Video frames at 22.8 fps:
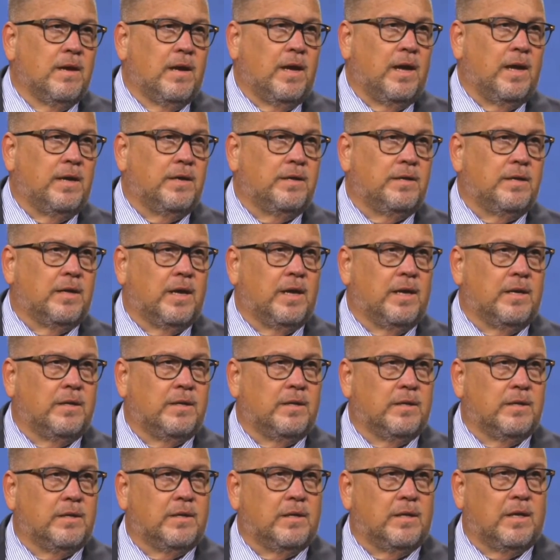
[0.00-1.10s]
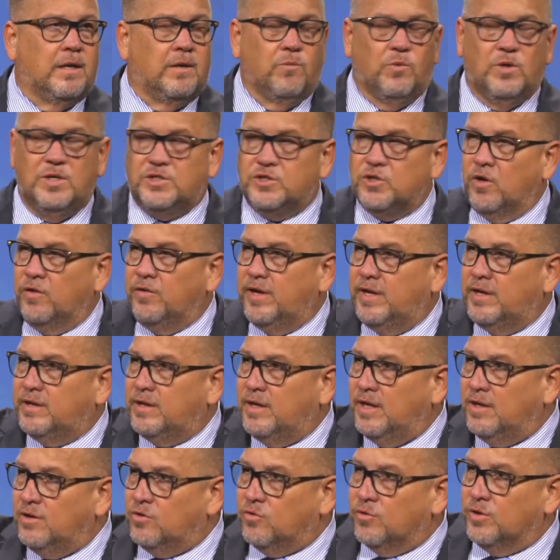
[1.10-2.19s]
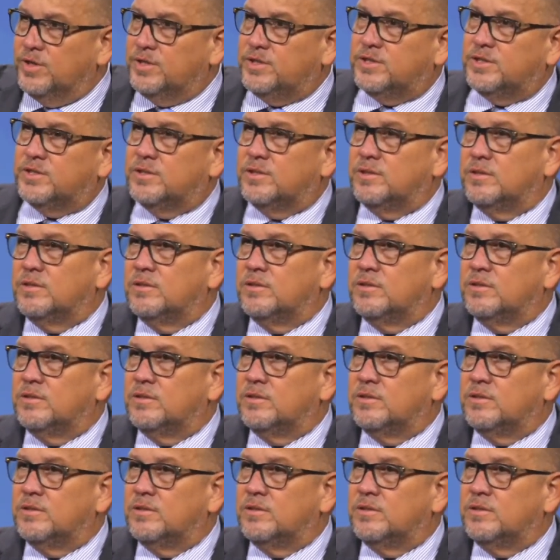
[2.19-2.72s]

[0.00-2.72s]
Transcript: And, and, and we saw that increase.